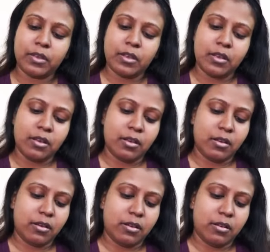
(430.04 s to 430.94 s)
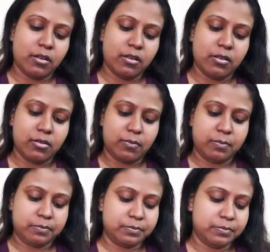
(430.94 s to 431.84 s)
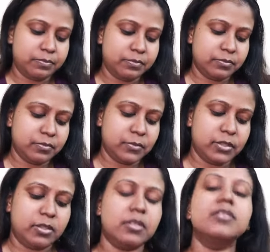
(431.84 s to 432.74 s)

(silence)